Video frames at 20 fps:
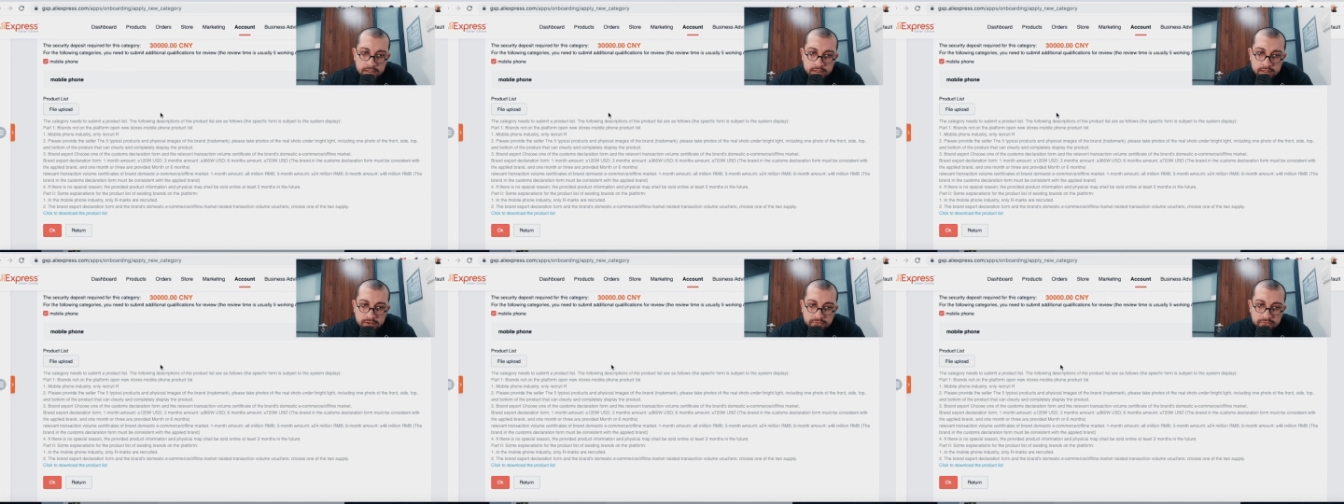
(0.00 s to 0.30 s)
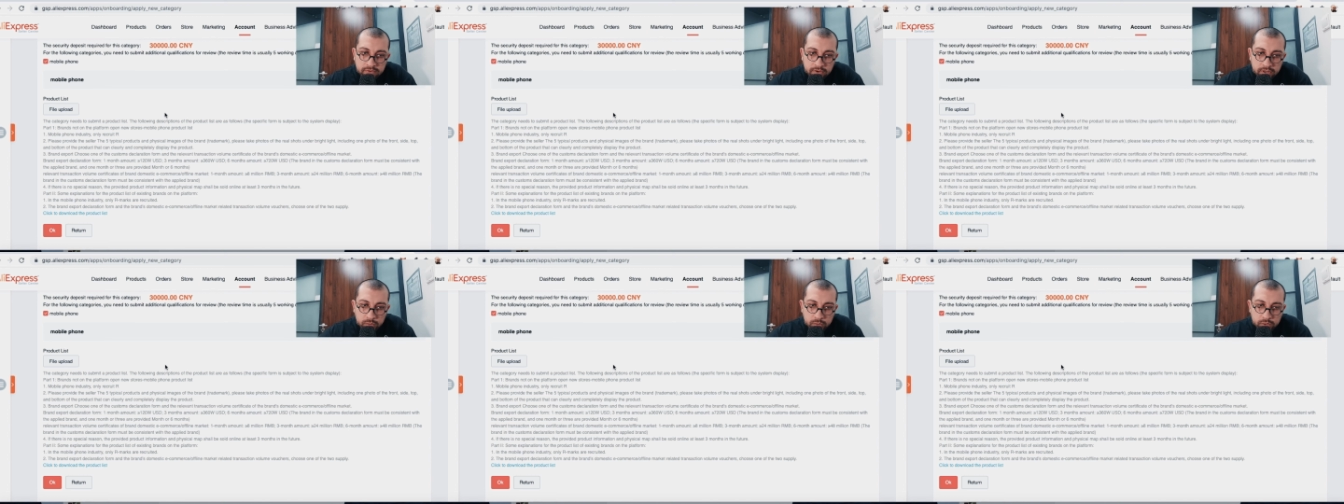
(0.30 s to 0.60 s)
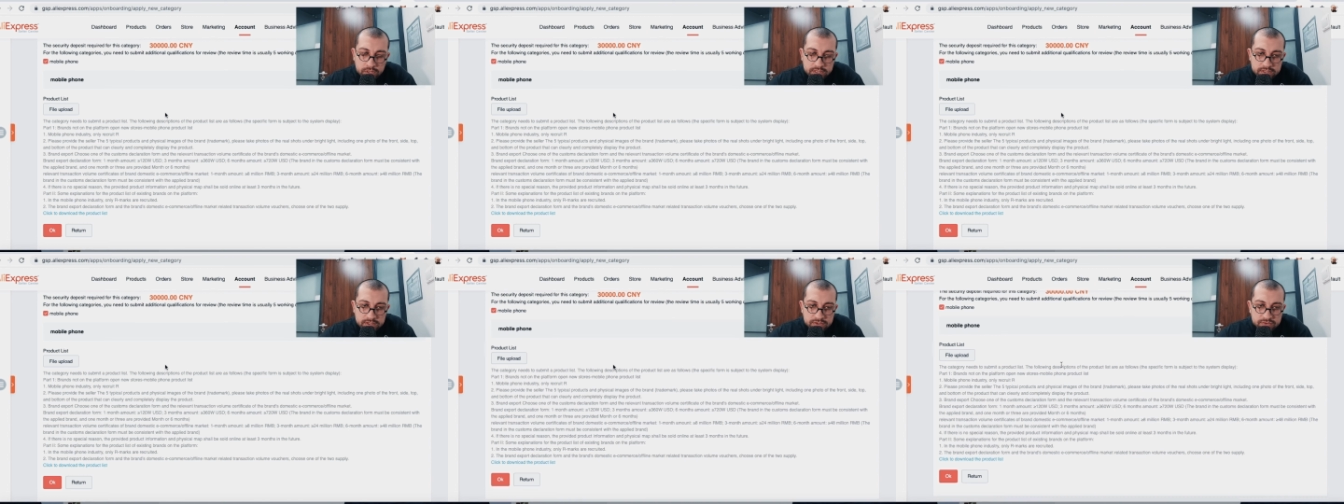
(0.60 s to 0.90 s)
The
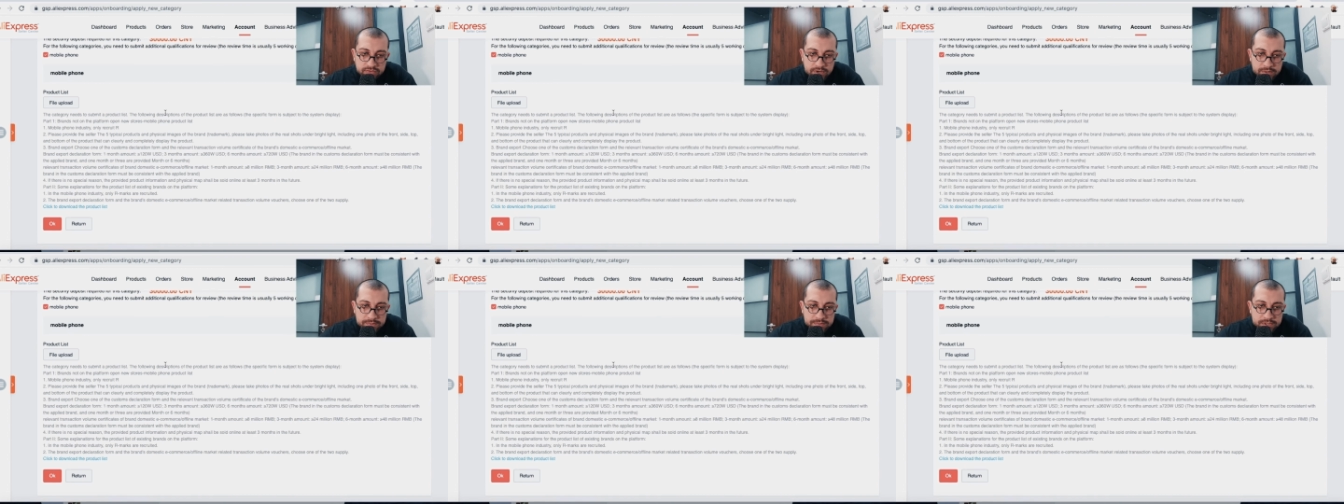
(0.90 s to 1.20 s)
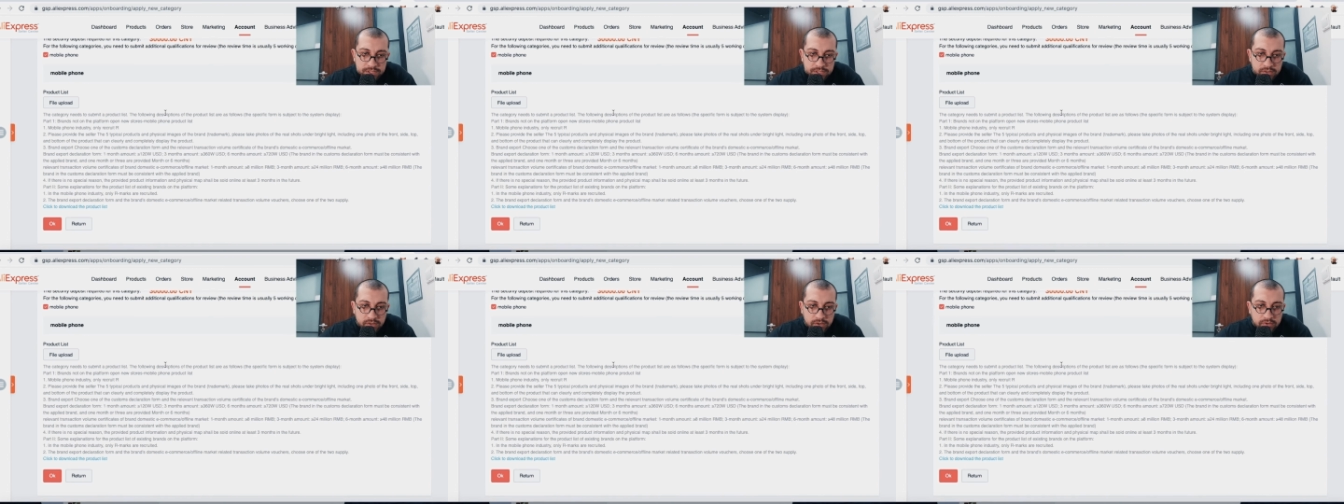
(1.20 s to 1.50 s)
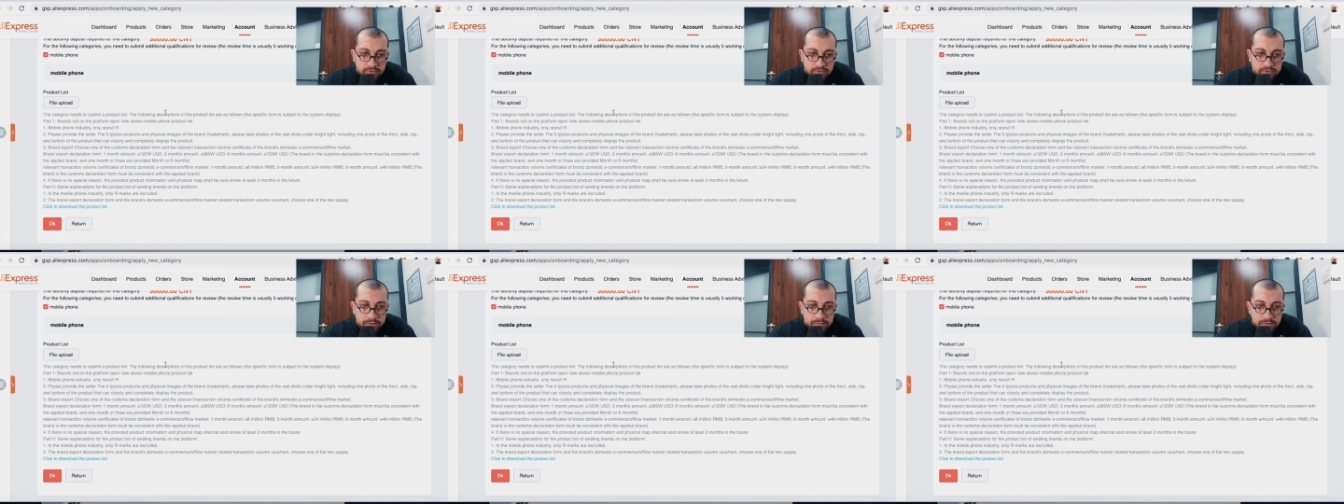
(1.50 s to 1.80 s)
following description
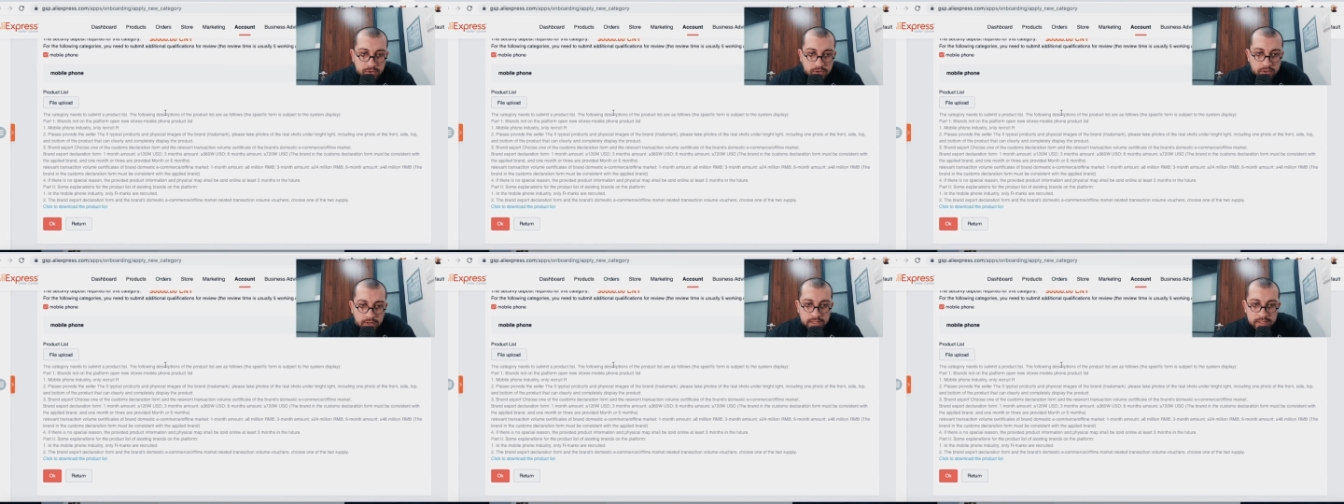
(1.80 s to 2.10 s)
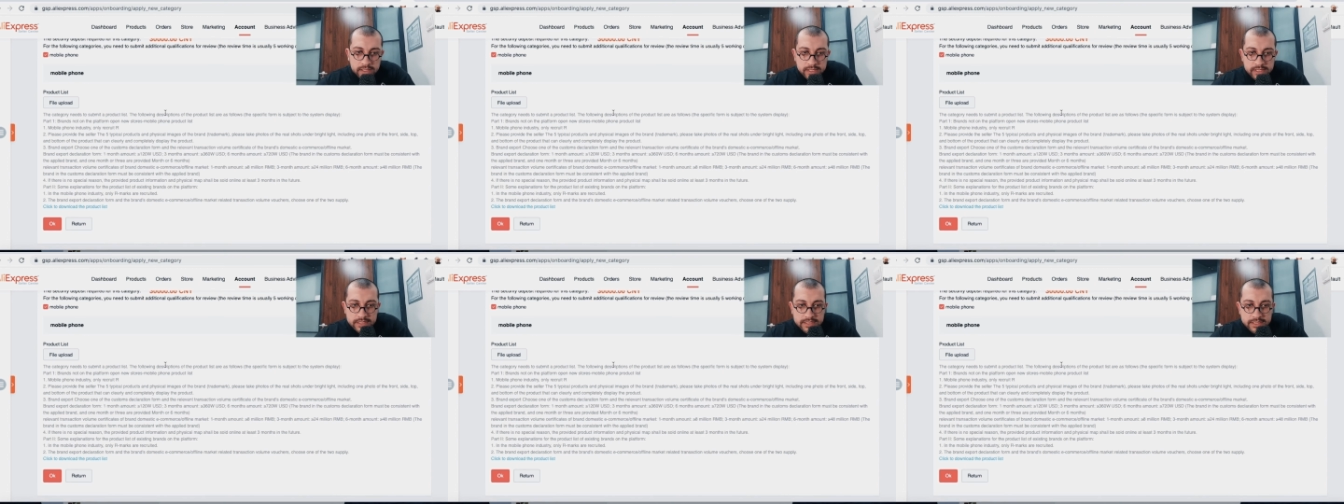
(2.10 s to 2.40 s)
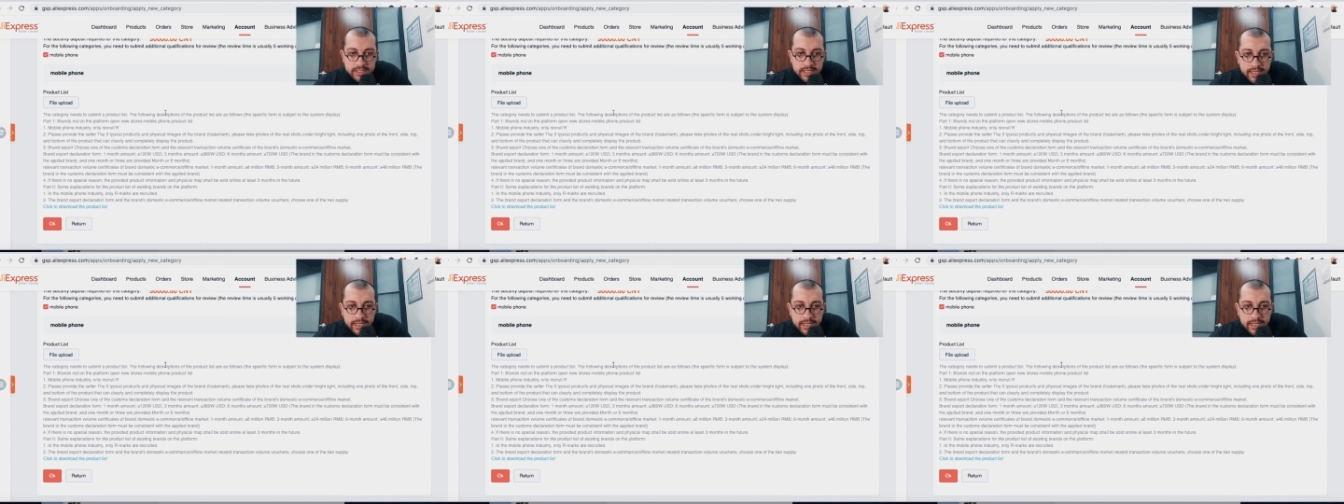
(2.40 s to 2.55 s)
of the product list